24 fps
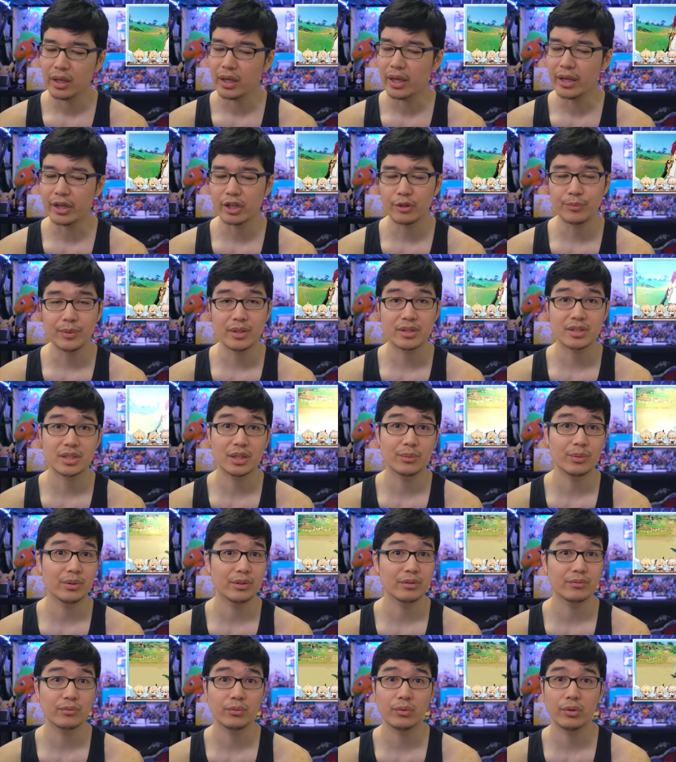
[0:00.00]
It could be
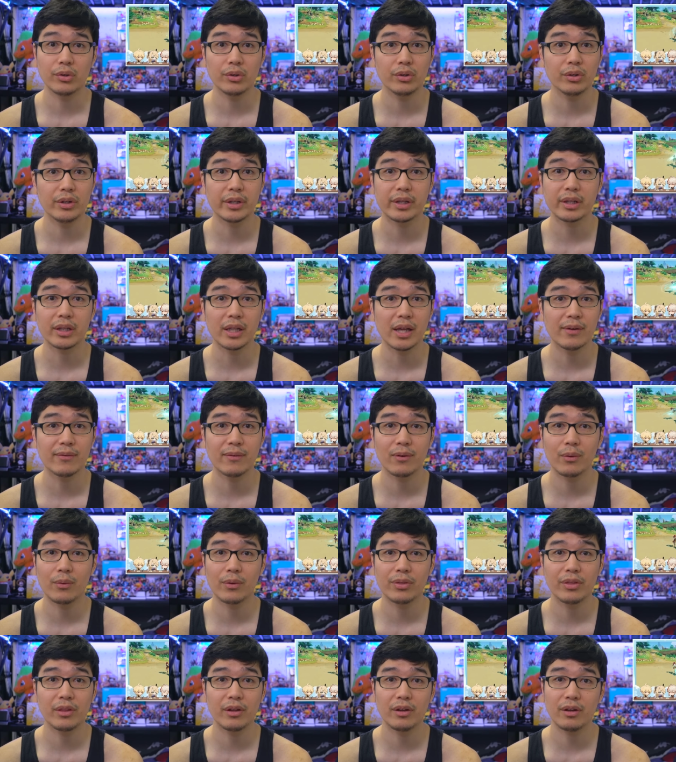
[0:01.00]
someone really clever
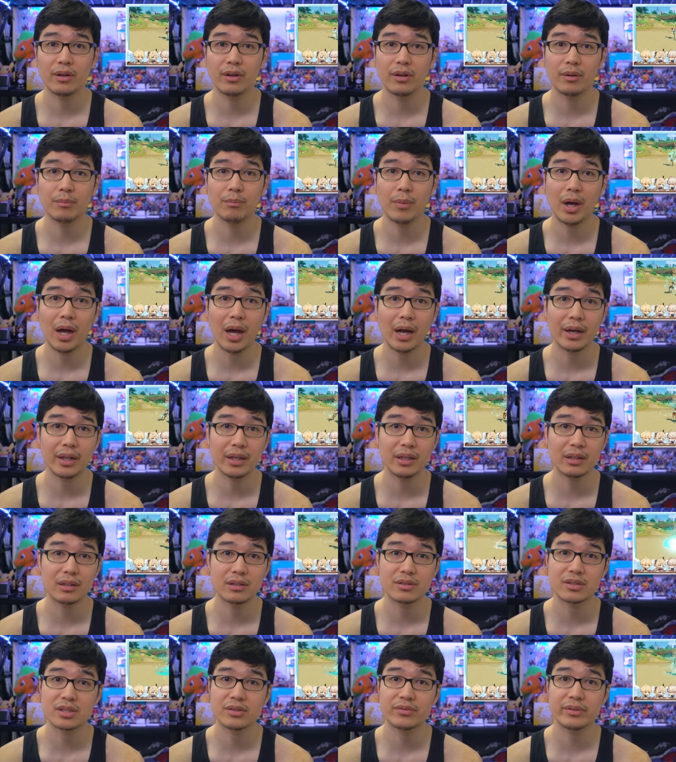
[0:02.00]
with the
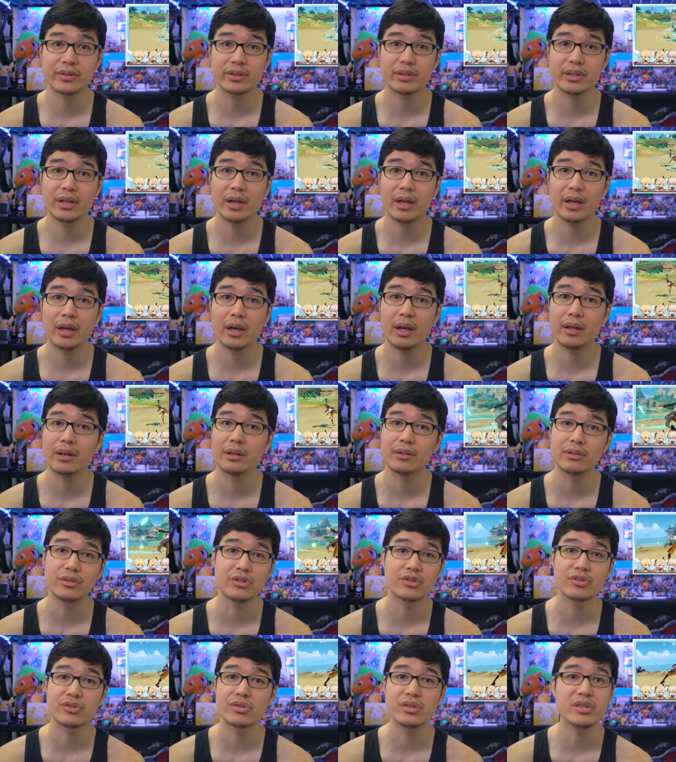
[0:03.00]
modding and stuff like that,
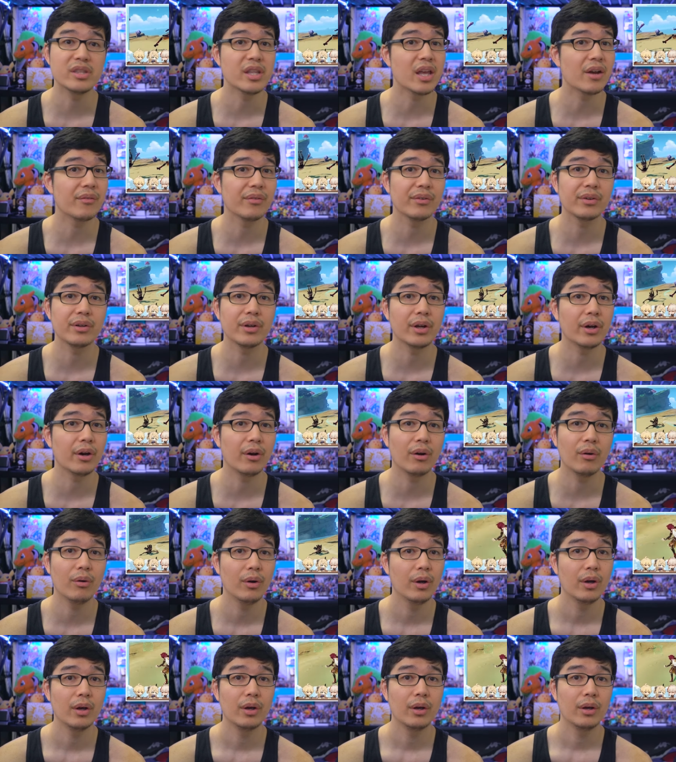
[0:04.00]
and you just never know